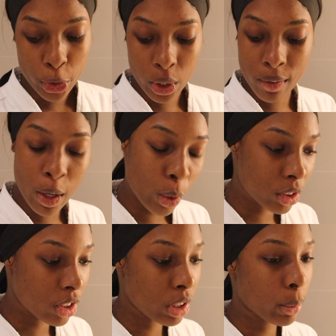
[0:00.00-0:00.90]
you're real
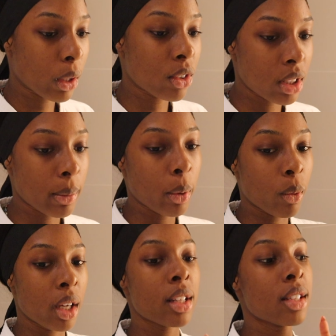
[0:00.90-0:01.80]
OG triple OG. But
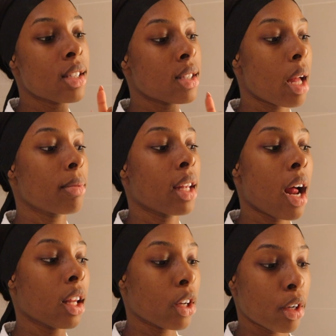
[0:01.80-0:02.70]
one step that
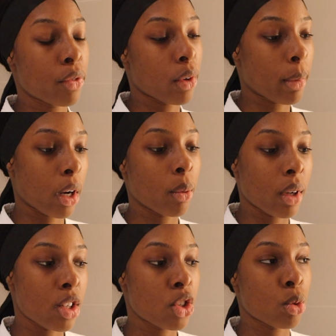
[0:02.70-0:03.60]
I learned from her
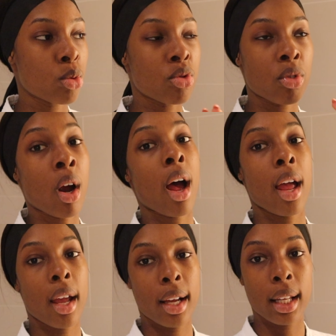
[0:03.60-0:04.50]
was to
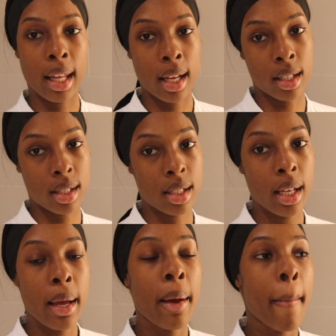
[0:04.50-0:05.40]
dry cleanse
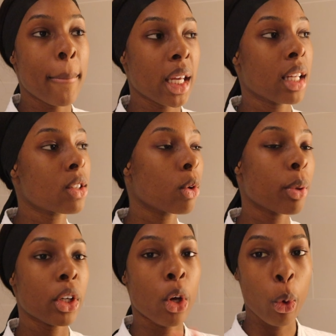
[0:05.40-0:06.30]
meaning don't
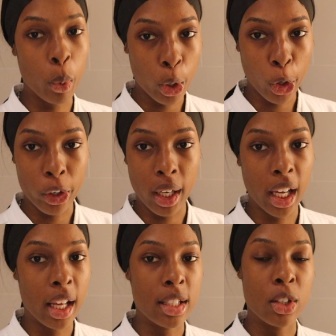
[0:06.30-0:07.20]
put no water on your
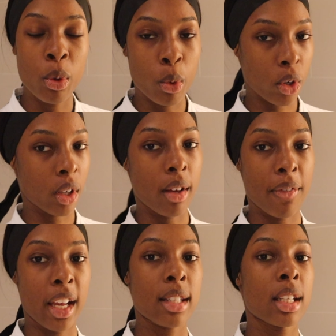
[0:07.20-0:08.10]
hands, no water on your
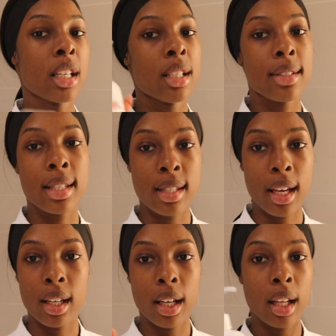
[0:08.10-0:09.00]
face. Just
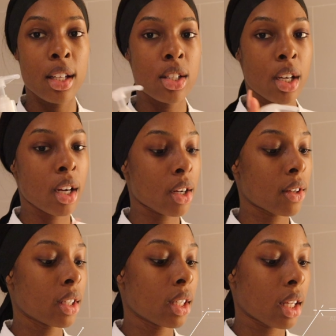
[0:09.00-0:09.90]
take your
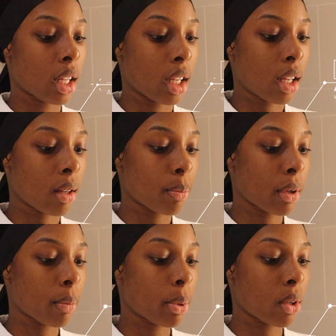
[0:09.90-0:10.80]
cleanser and
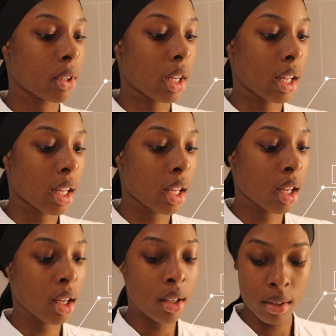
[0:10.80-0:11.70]
pump it on your
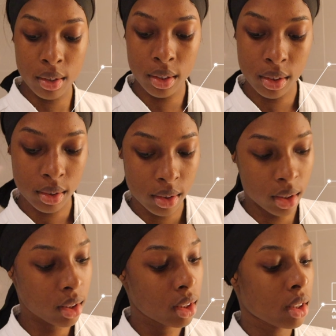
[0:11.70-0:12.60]
hand,
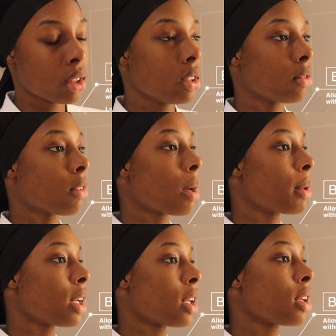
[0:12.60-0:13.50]
rub
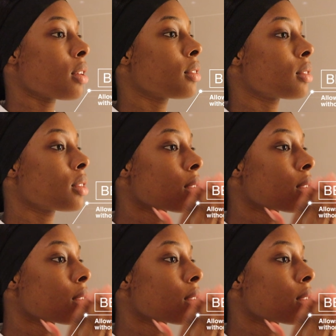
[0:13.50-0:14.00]
it in,